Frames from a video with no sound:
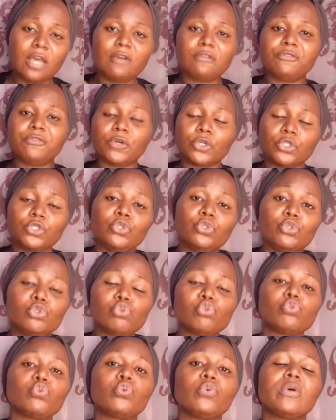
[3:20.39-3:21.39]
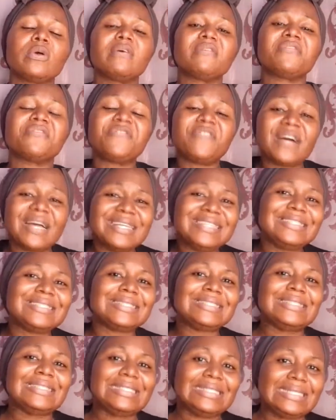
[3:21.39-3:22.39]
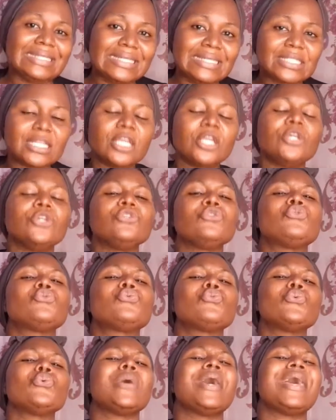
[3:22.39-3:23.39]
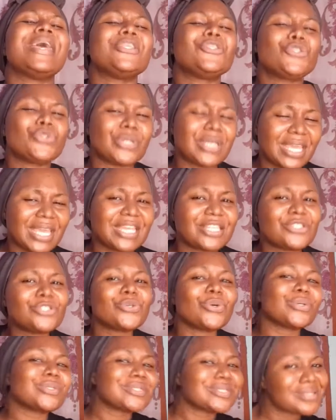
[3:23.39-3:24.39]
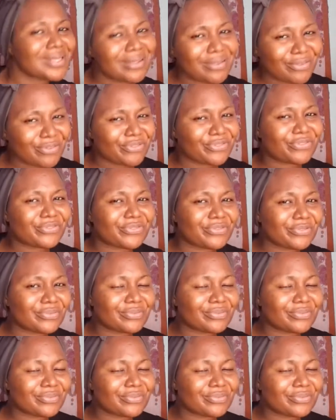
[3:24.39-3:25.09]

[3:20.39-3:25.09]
for you to find the need to educate yourself.